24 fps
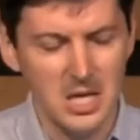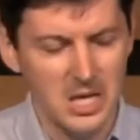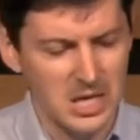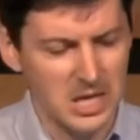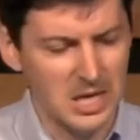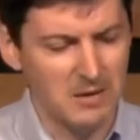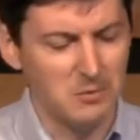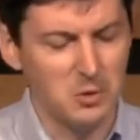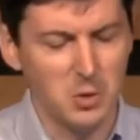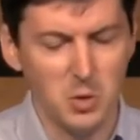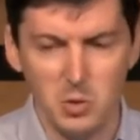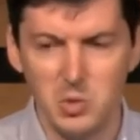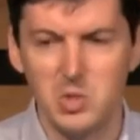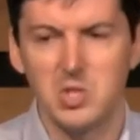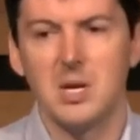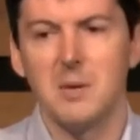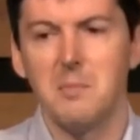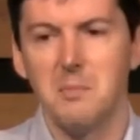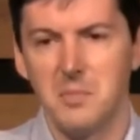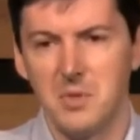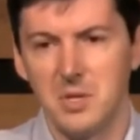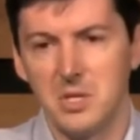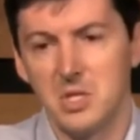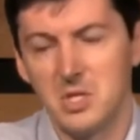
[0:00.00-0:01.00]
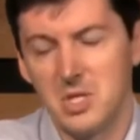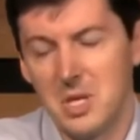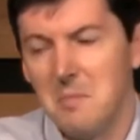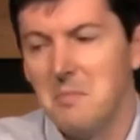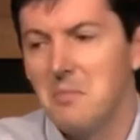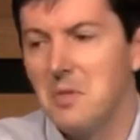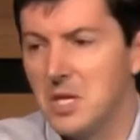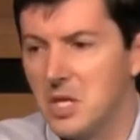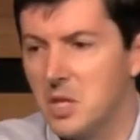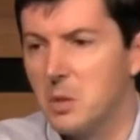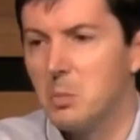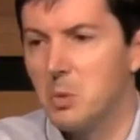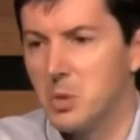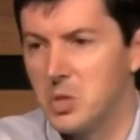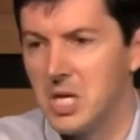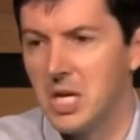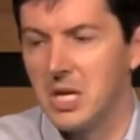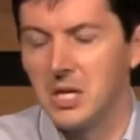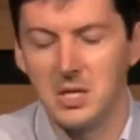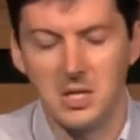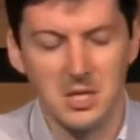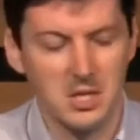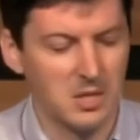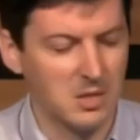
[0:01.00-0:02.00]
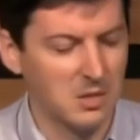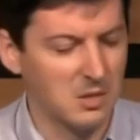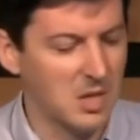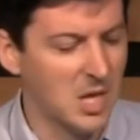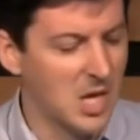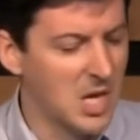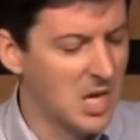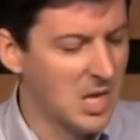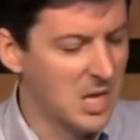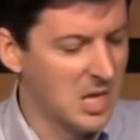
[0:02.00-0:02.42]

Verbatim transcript: You have to do some, something to protect it, and,